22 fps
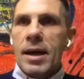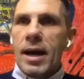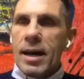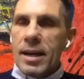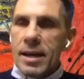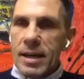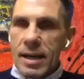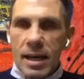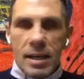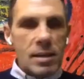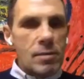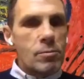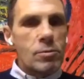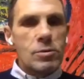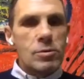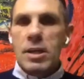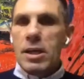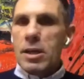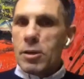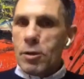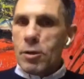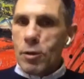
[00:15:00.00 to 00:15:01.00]
And Nayem was
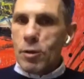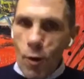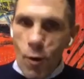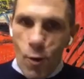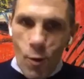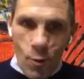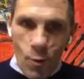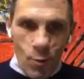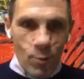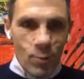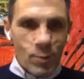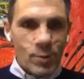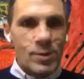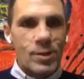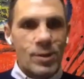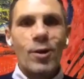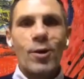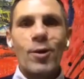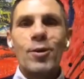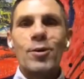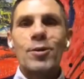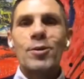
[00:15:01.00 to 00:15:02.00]
saying, no,
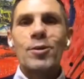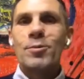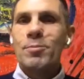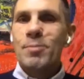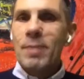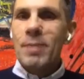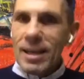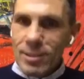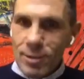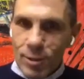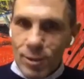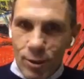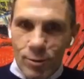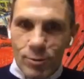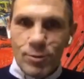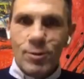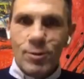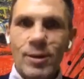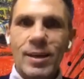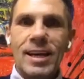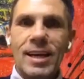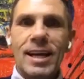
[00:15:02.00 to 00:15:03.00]
you must go
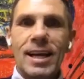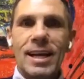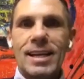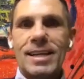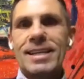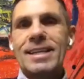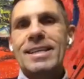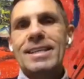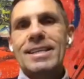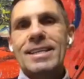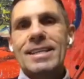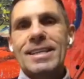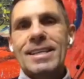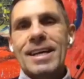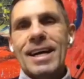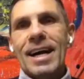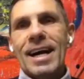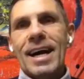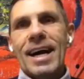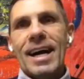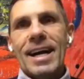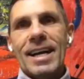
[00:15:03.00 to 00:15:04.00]
England.
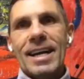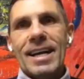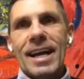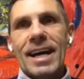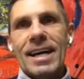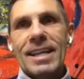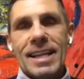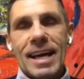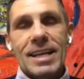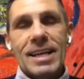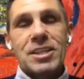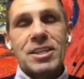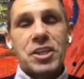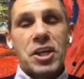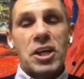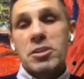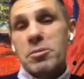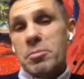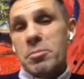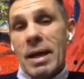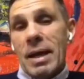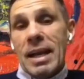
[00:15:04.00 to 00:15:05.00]
And that
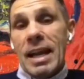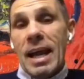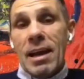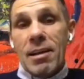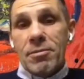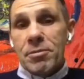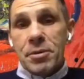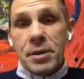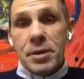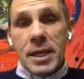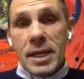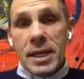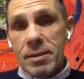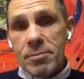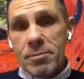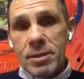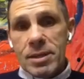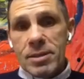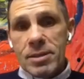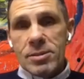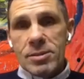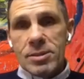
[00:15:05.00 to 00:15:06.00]
changed my life, really,
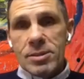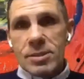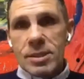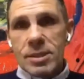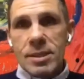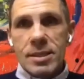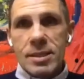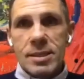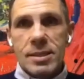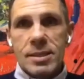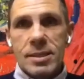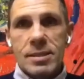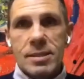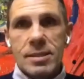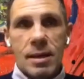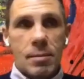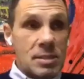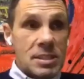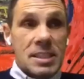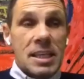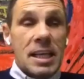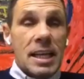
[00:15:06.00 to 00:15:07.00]
because
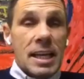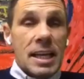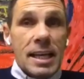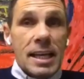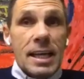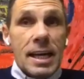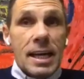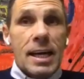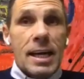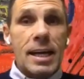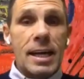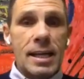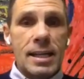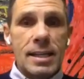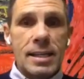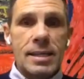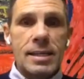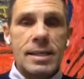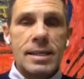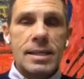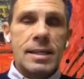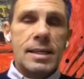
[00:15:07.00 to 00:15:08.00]
I'm still here
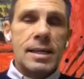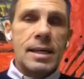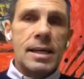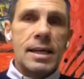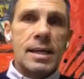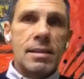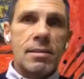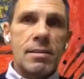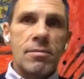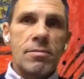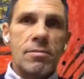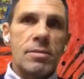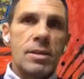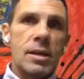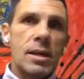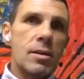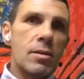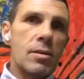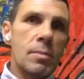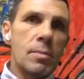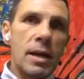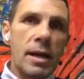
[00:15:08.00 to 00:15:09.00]
and the
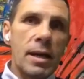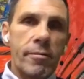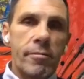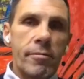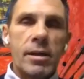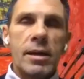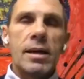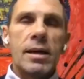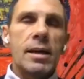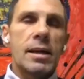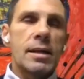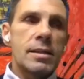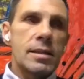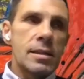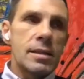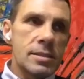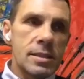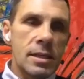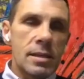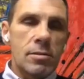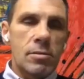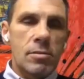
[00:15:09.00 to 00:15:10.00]
end of my career and the
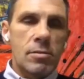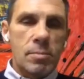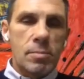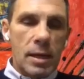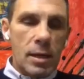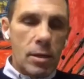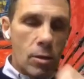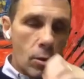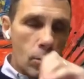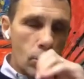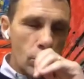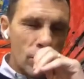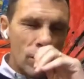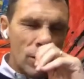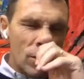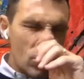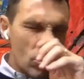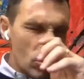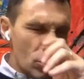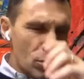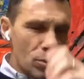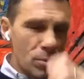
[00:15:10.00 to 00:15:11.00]
start of my coaching.
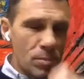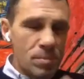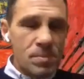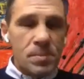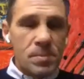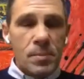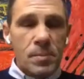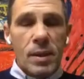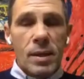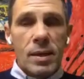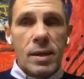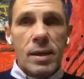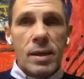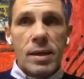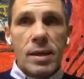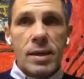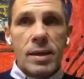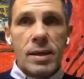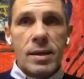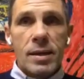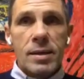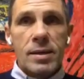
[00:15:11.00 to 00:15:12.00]
So
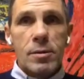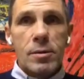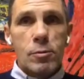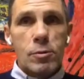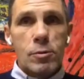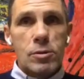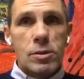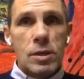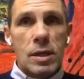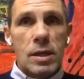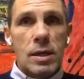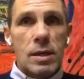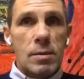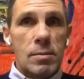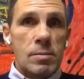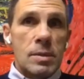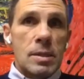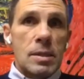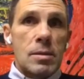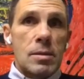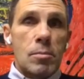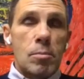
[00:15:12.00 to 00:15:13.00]
it was
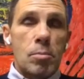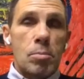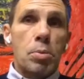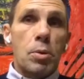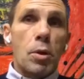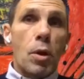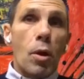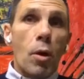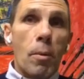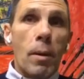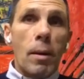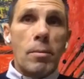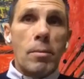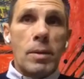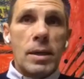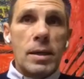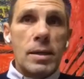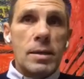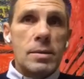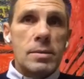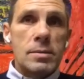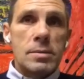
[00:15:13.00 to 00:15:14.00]

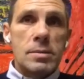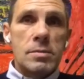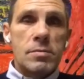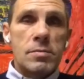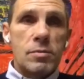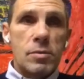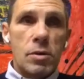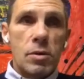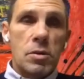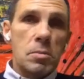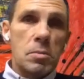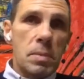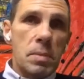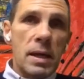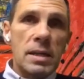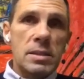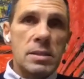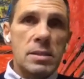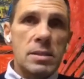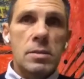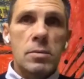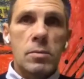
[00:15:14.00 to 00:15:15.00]
probably, if not the
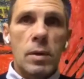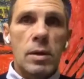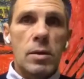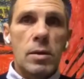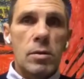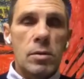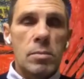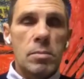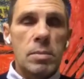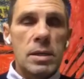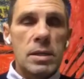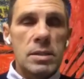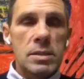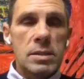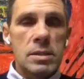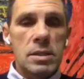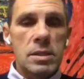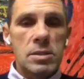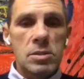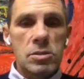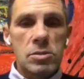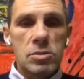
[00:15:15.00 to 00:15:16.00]
best, one of the best
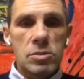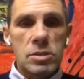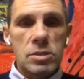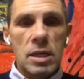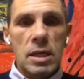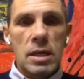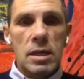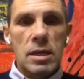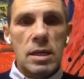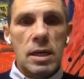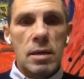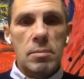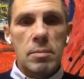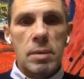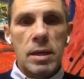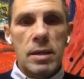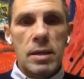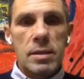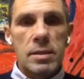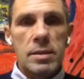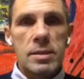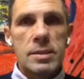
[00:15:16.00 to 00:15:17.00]
decisions I
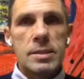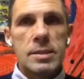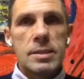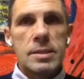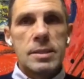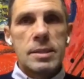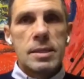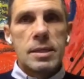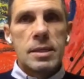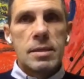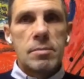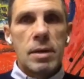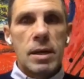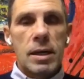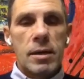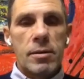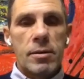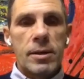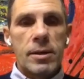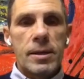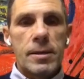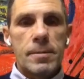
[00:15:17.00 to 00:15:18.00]
made in my
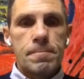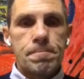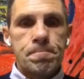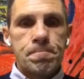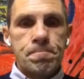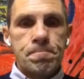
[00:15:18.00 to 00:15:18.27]
career.